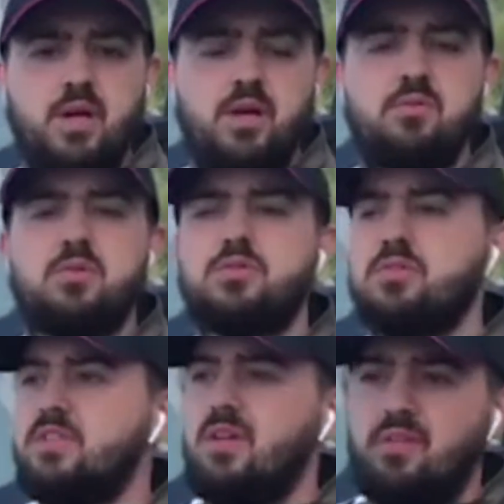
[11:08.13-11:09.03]
I want to
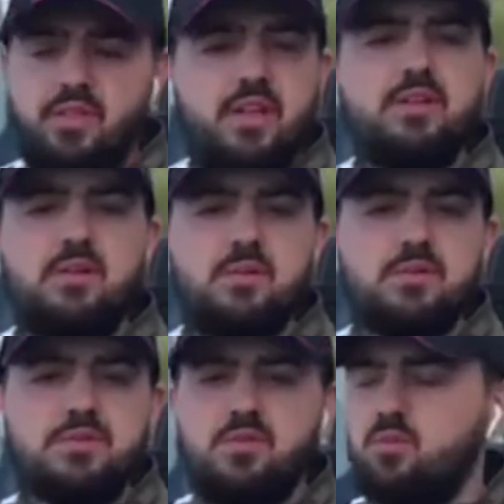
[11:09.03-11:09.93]
say thank
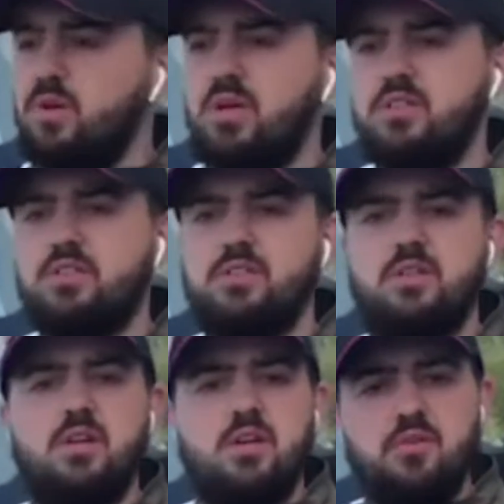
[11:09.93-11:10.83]
you so much.
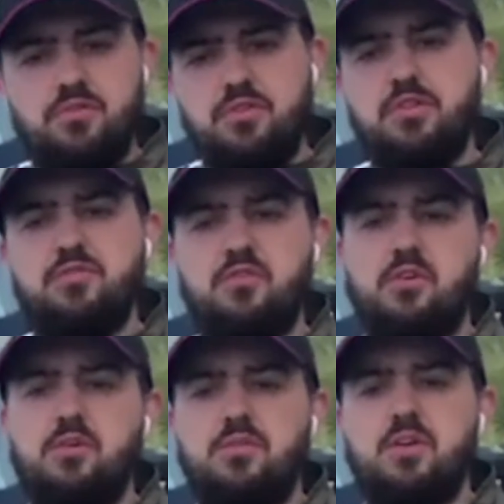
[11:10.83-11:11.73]
Feed it
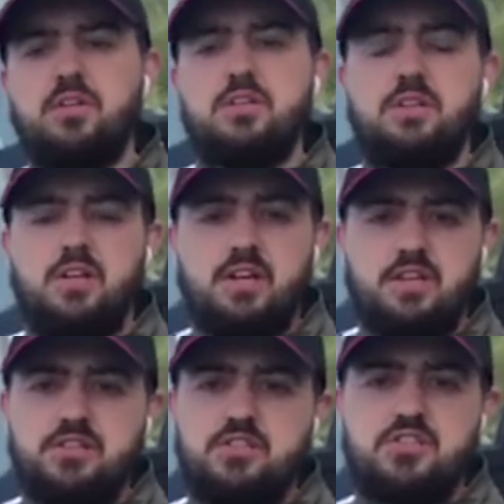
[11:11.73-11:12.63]
forward
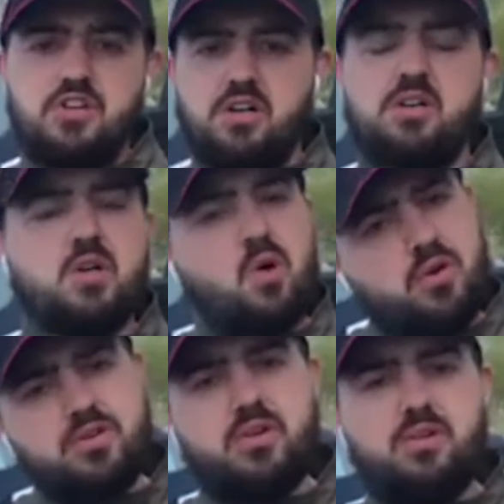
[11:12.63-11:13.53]
and Jagger
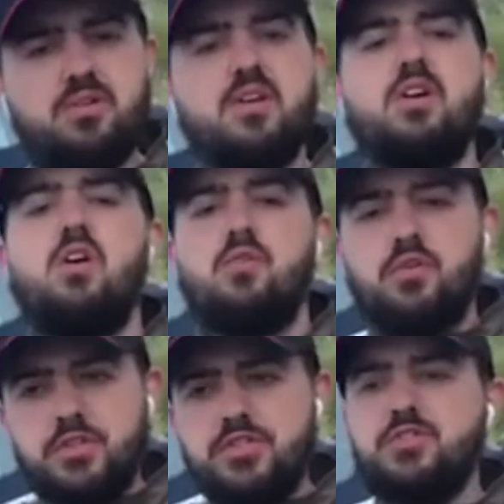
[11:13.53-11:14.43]
Gordon
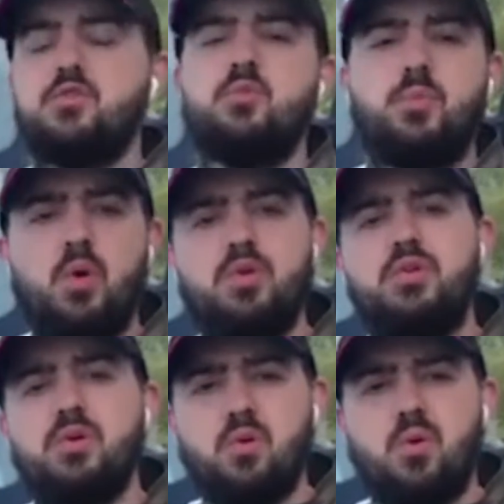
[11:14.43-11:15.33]
for support
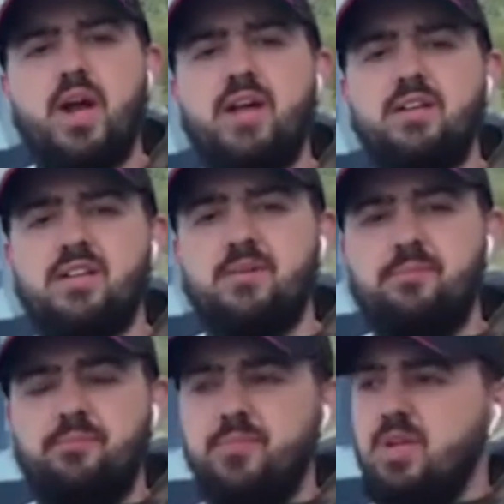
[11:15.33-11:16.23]
Ukraine.
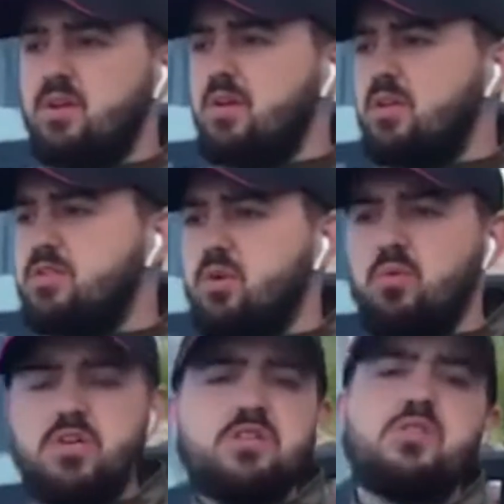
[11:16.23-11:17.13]
So
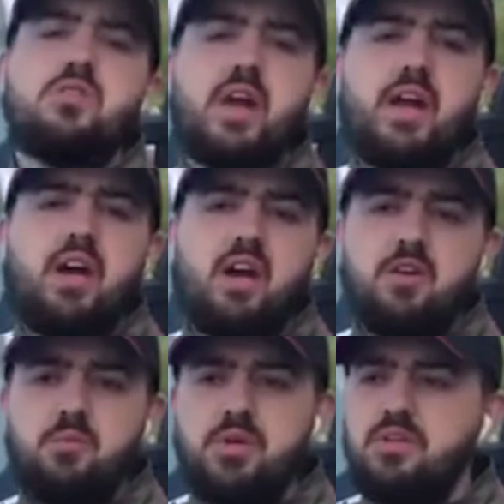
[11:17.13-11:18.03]
yesterday
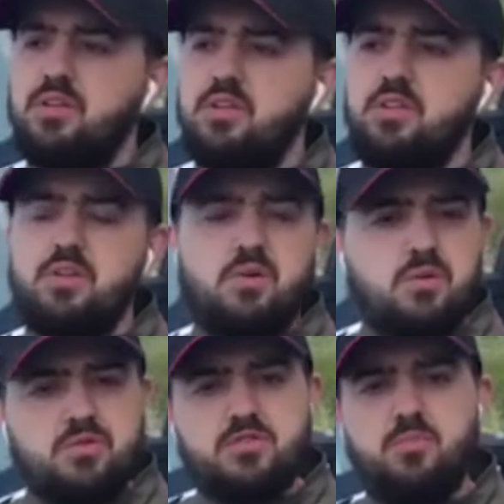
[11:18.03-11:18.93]
I've been in
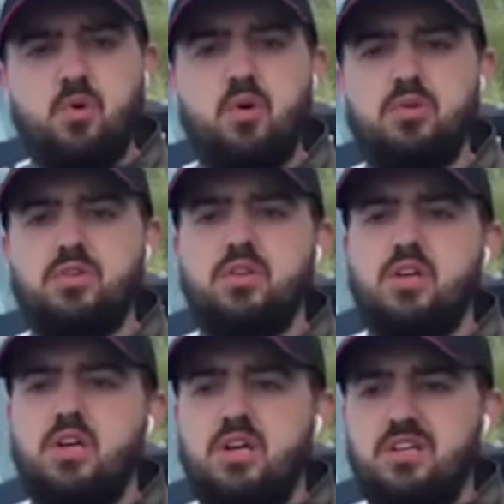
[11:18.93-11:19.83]
hotspot
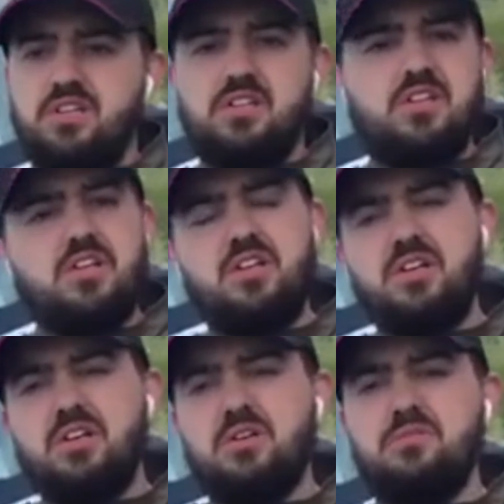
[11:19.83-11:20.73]
in
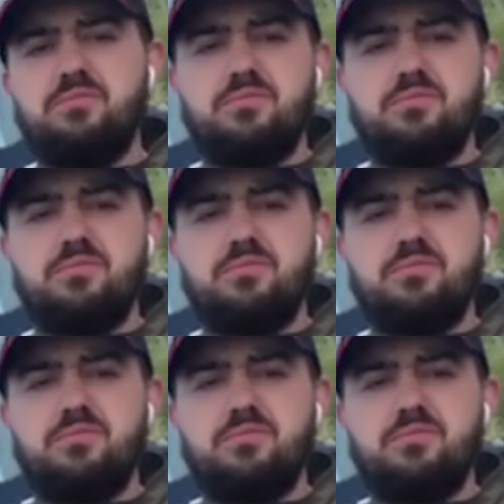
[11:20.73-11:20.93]
Kiev,